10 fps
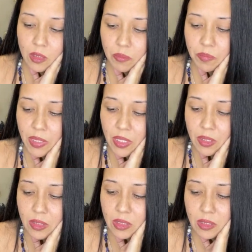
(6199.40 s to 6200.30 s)

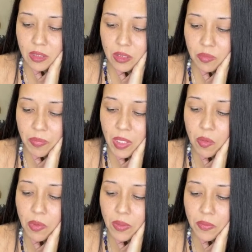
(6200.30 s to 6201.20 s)
because to be
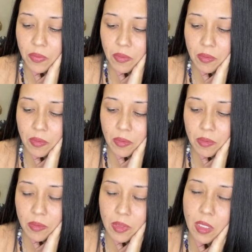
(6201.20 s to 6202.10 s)
with,
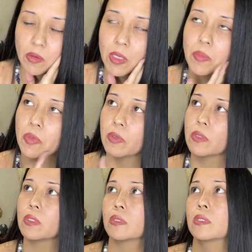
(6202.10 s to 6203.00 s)
how do I put
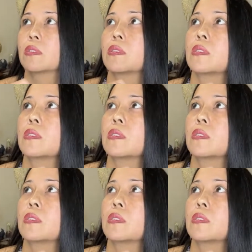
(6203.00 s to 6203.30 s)
this?